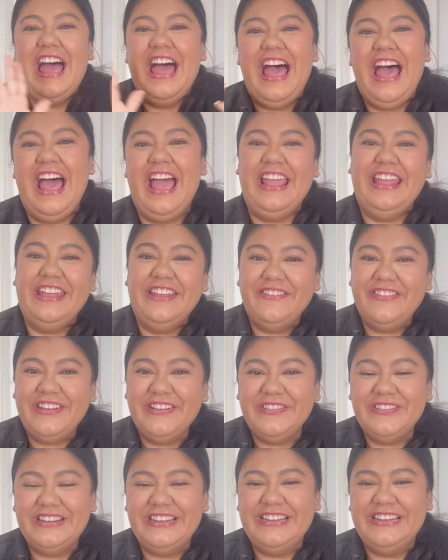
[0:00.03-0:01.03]
Hi
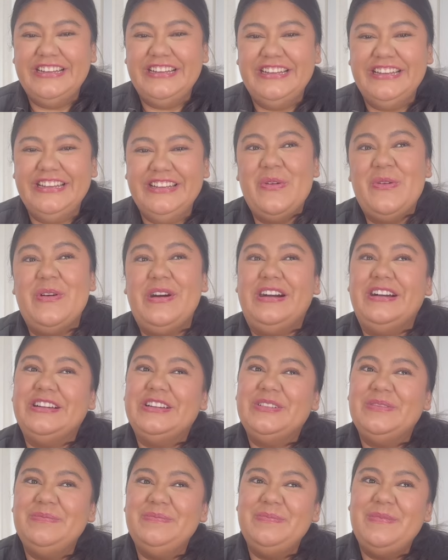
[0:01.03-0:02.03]
everyone,
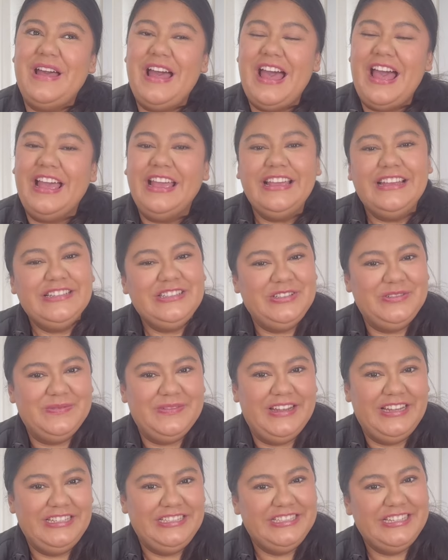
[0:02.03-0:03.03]
welcome back to
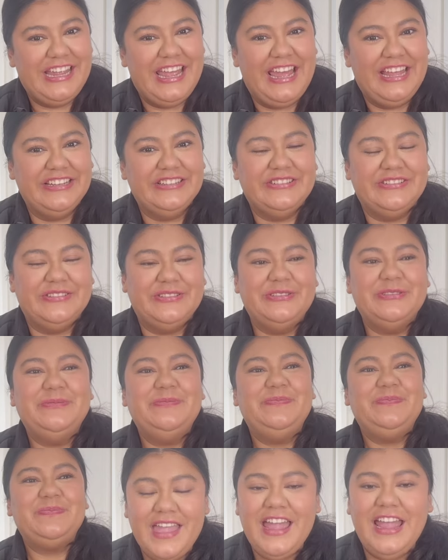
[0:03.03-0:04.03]
my channel.
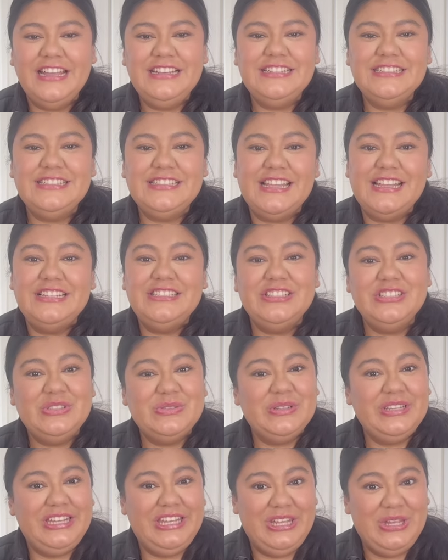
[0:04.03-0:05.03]
I decided to
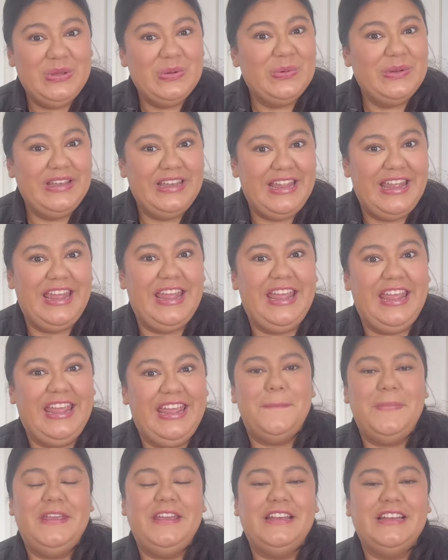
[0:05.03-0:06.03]
do a Q&A
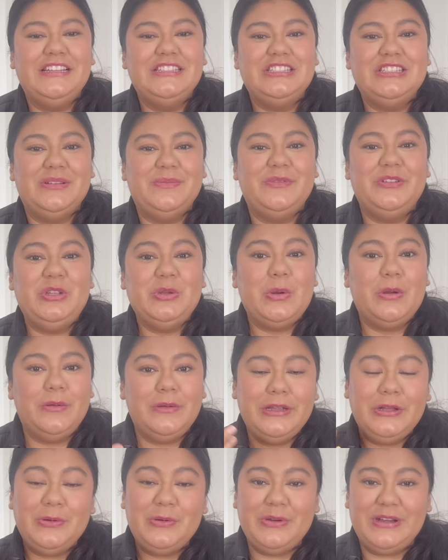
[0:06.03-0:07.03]
because some of you are
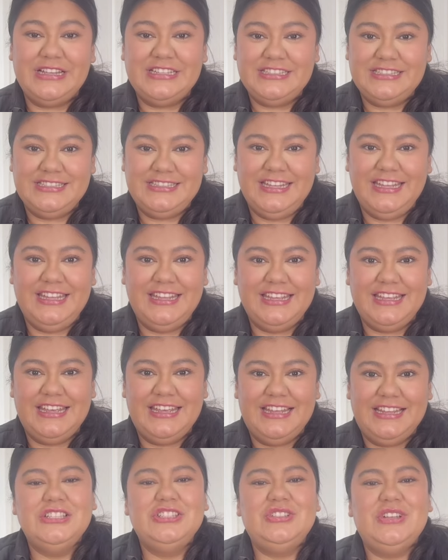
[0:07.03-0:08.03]
requesting
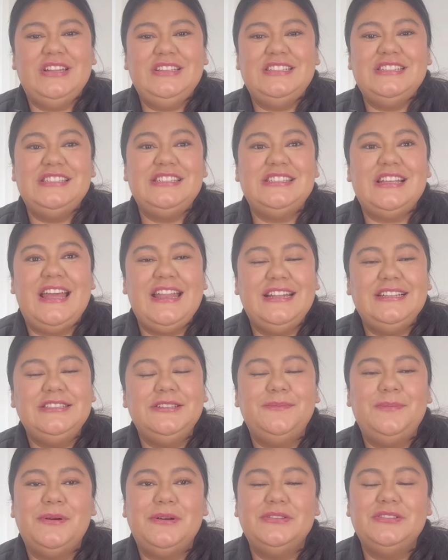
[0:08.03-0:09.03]
it. So I decided to
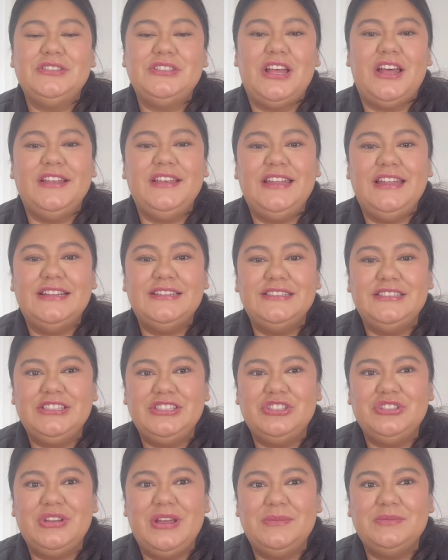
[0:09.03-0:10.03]
post on
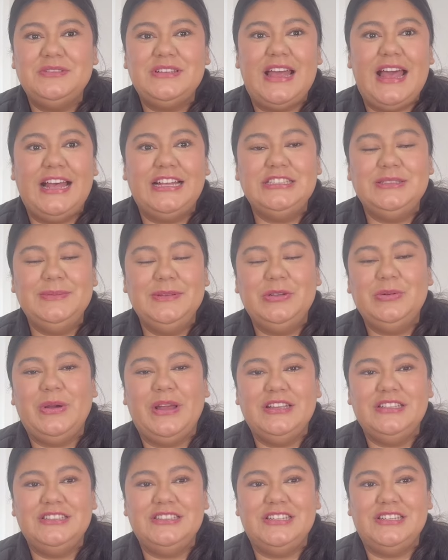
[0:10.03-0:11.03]
Instagram to ask me
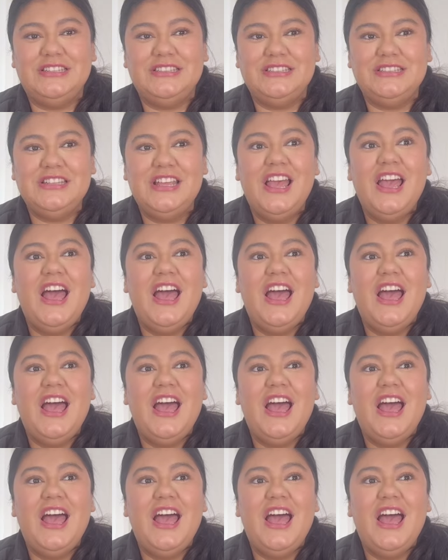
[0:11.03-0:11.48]
questions.